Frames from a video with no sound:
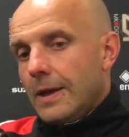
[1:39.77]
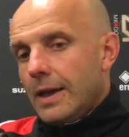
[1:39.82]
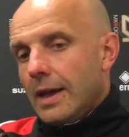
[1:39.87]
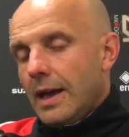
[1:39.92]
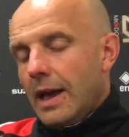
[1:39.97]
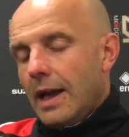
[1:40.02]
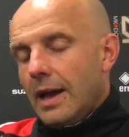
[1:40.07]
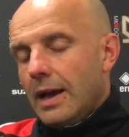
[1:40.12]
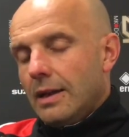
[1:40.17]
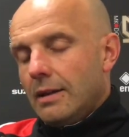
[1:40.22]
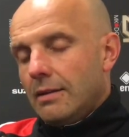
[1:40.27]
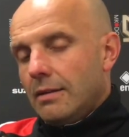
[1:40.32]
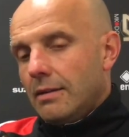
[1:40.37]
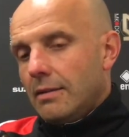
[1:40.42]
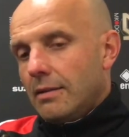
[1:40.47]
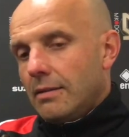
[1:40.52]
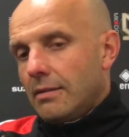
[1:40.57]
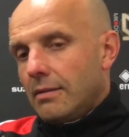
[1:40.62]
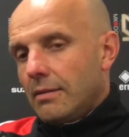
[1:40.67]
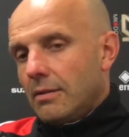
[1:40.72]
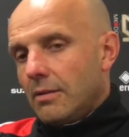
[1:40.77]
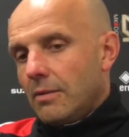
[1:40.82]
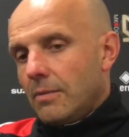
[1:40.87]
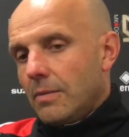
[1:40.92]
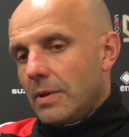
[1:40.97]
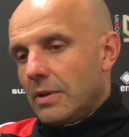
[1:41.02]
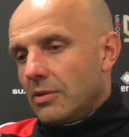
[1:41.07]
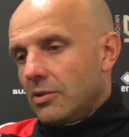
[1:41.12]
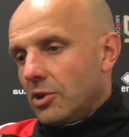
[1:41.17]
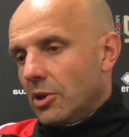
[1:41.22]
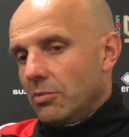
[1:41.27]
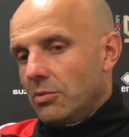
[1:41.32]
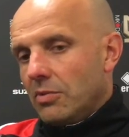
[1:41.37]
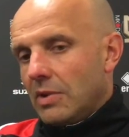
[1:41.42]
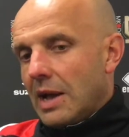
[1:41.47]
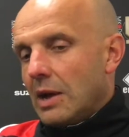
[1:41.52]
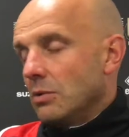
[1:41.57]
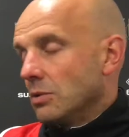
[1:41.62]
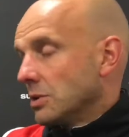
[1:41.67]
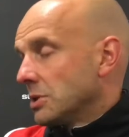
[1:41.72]
and in terms of
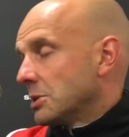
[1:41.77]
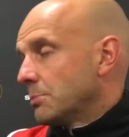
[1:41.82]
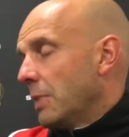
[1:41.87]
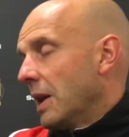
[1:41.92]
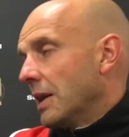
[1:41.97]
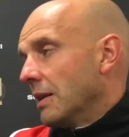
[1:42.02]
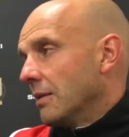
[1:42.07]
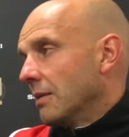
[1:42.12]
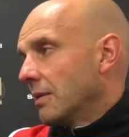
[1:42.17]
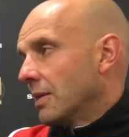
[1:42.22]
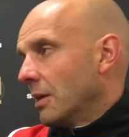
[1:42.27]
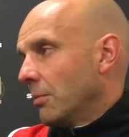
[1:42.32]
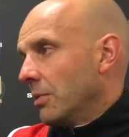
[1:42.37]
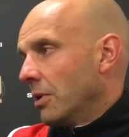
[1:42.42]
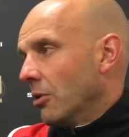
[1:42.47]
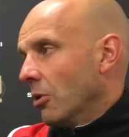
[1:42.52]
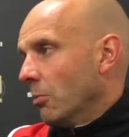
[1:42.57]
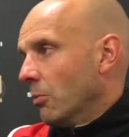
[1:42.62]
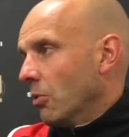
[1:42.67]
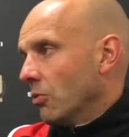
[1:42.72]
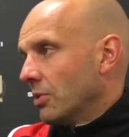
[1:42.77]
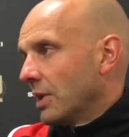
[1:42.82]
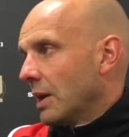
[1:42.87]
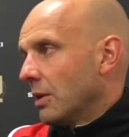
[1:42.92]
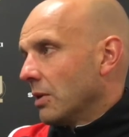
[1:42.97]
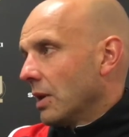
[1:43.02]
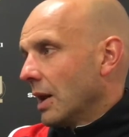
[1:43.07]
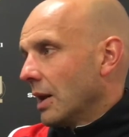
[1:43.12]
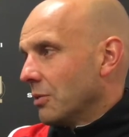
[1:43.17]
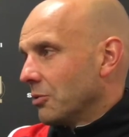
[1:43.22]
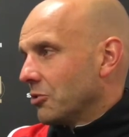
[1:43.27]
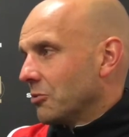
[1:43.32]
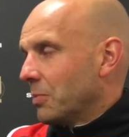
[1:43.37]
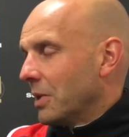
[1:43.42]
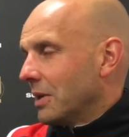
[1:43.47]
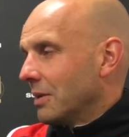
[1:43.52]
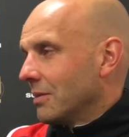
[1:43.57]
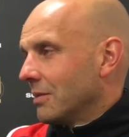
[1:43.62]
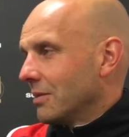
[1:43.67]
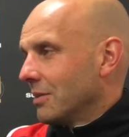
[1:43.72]
hours spent, there'd be a lot more hours
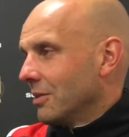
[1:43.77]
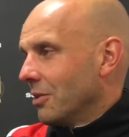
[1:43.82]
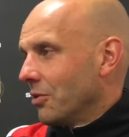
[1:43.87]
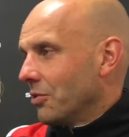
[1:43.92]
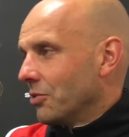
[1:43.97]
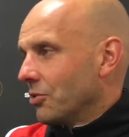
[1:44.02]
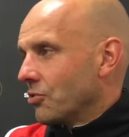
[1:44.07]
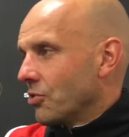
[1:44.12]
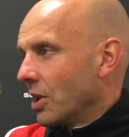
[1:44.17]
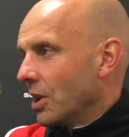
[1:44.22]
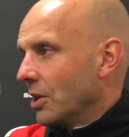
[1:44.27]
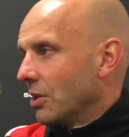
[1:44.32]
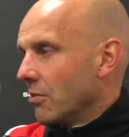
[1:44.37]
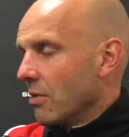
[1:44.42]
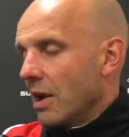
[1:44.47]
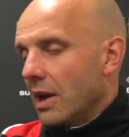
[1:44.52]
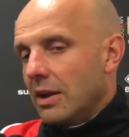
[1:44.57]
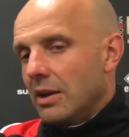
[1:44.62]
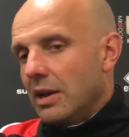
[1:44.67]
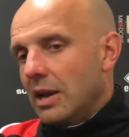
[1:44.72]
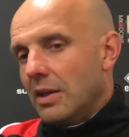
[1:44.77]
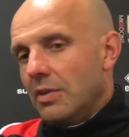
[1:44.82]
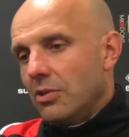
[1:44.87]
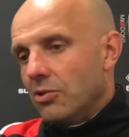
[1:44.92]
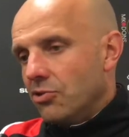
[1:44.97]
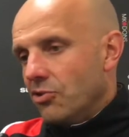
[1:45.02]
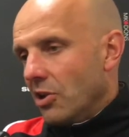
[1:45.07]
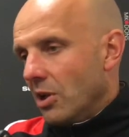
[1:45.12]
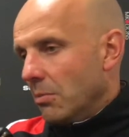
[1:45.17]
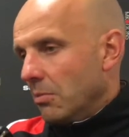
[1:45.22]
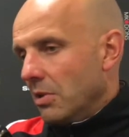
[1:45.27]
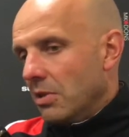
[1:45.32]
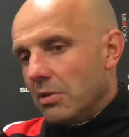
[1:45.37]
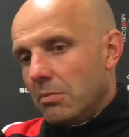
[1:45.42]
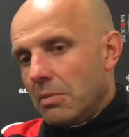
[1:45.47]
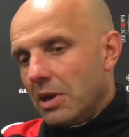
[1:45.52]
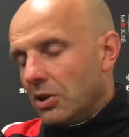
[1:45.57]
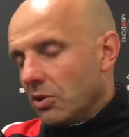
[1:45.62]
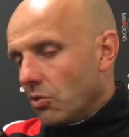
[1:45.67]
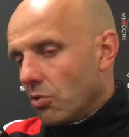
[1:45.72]
spent on the training mm. ground, in the gym, in
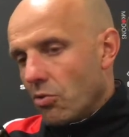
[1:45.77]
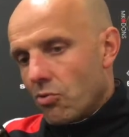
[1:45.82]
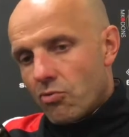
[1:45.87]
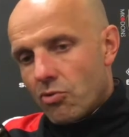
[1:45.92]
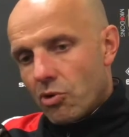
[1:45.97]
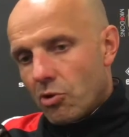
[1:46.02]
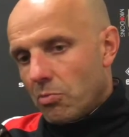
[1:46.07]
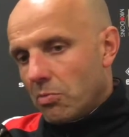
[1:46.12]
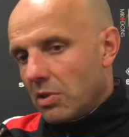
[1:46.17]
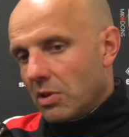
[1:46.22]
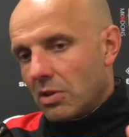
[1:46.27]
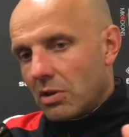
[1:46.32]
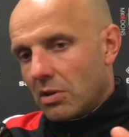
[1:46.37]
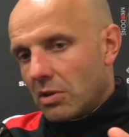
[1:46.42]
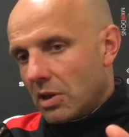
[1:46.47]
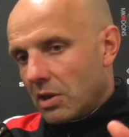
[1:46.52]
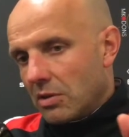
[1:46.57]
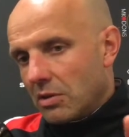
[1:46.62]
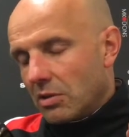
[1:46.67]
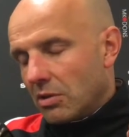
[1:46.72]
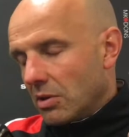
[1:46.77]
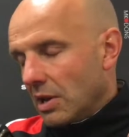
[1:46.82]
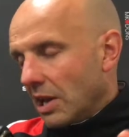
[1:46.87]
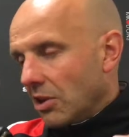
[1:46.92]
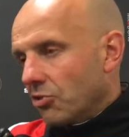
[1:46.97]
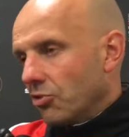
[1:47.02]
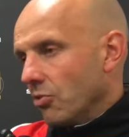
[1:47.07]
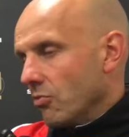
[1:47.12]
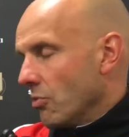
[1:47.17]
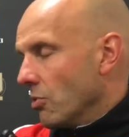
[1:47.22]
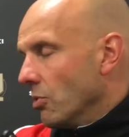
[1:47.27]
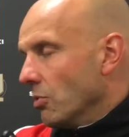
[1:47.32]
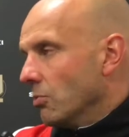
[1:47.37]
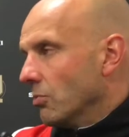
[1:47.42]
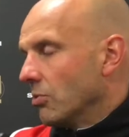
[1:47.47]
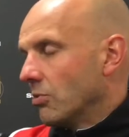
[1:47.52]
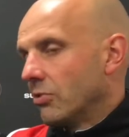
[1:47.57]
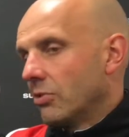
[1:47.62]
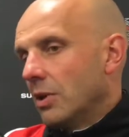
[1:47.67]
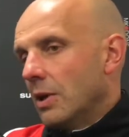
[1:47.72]
the medical room, in the, in the lecture
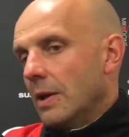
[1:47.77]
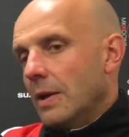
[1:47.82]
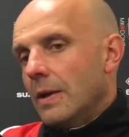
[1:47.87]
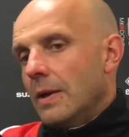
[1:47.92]
rooms,